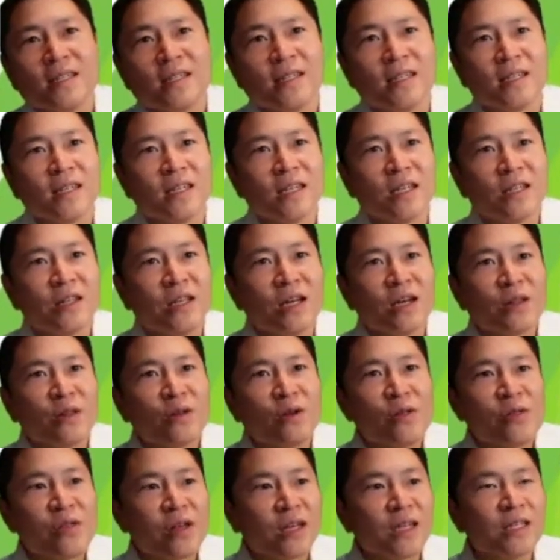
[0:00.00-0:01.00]
The other
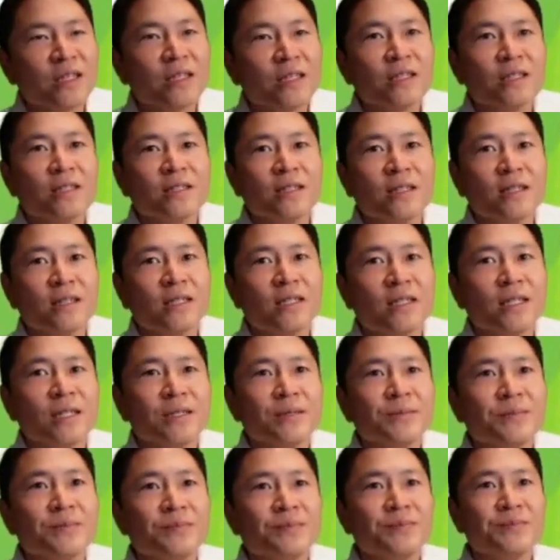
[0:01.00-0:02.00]
thing
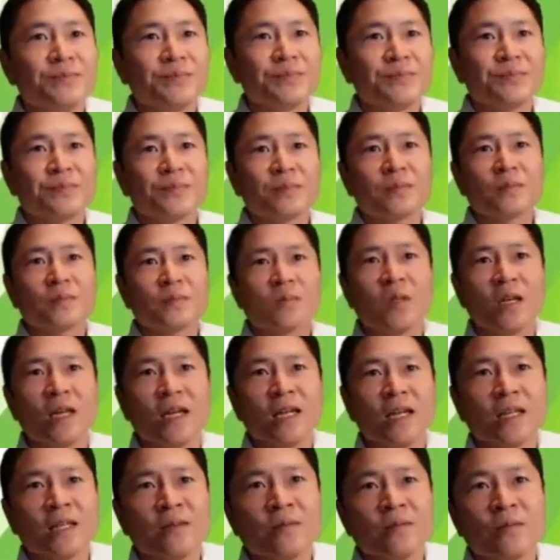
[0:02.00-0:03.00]
that
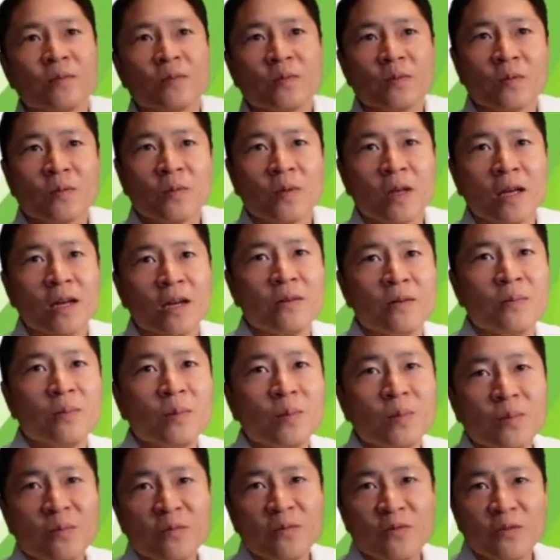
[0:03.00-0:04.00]
I had
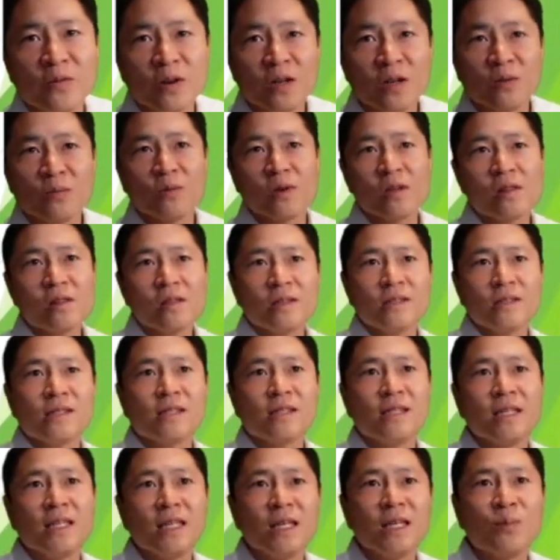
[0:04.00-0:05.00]
fun with is
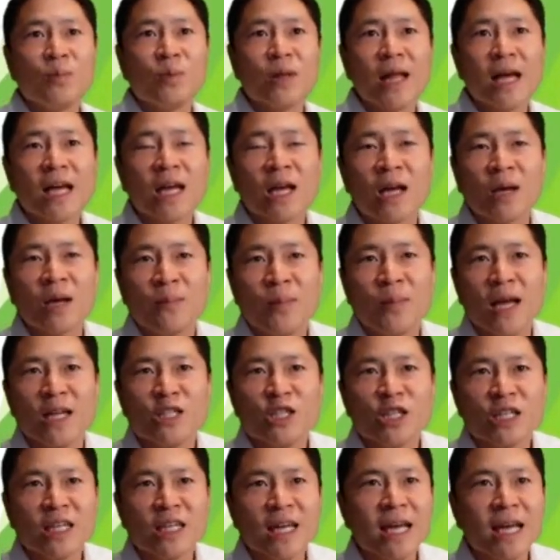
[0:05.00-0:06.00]
the
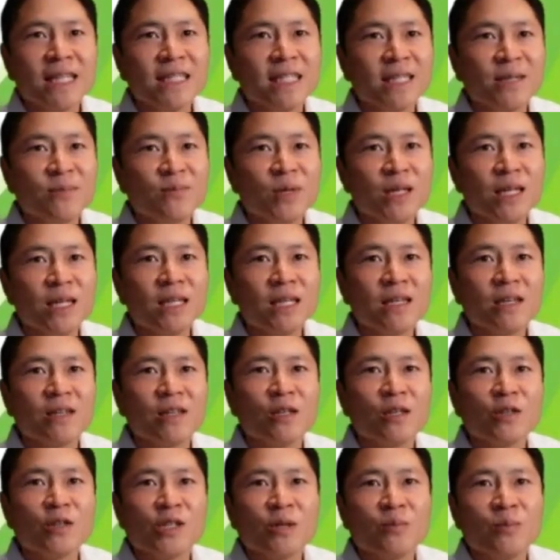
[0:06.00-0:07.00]
Blackmagic ATEM Mini, and
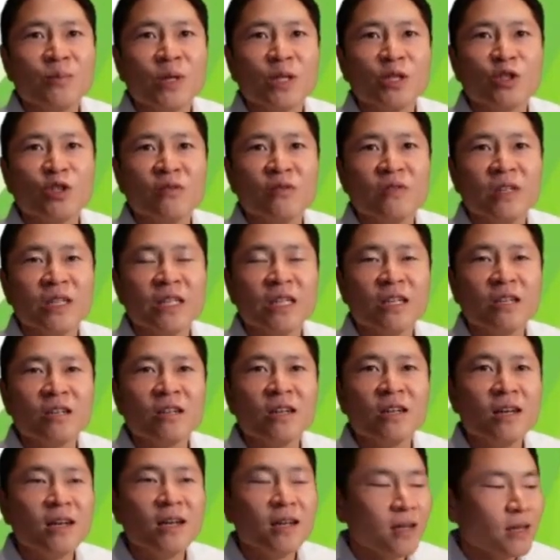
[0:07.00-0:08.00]
there's a picture of it here.
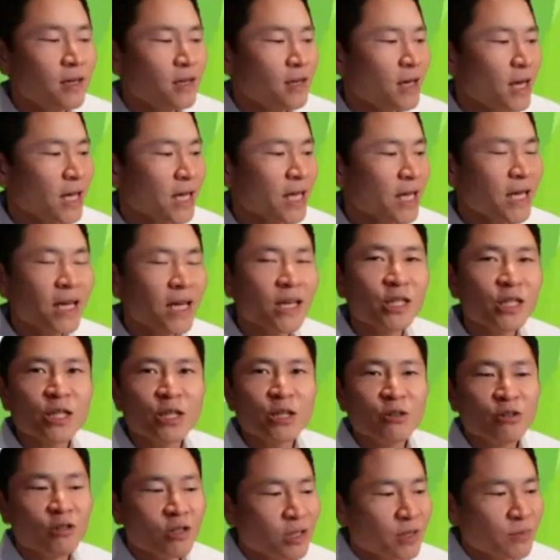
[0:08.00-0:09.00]
I can't show
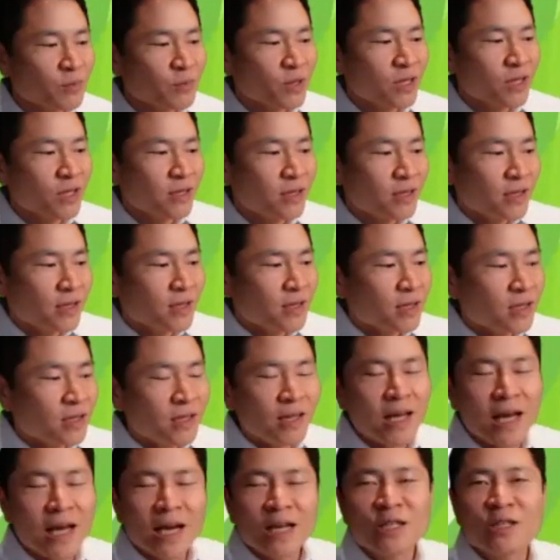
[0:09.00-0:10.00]
you it because it's in
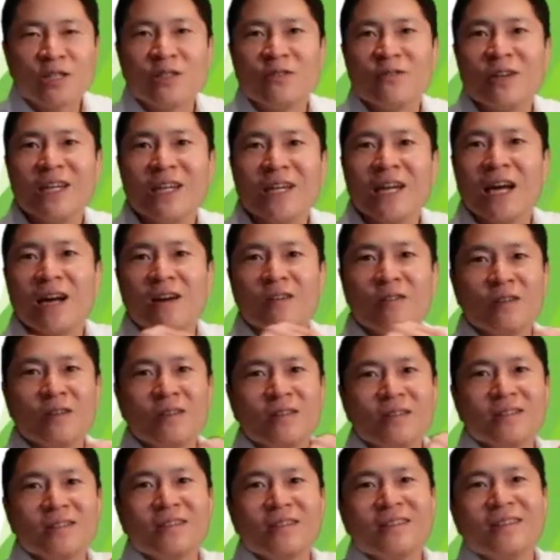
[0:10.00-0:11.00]
action right now,
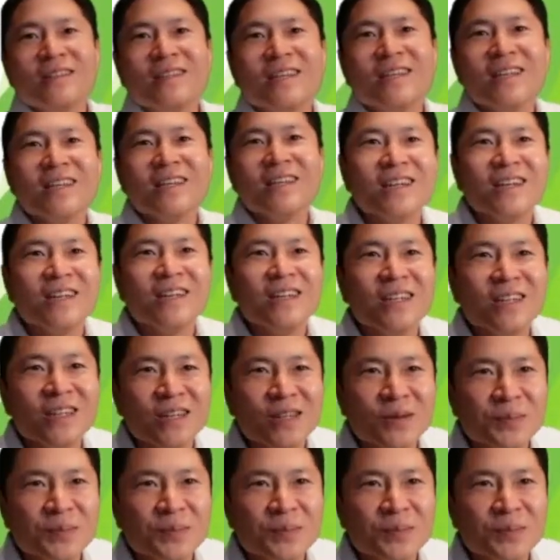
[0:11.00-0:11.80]
and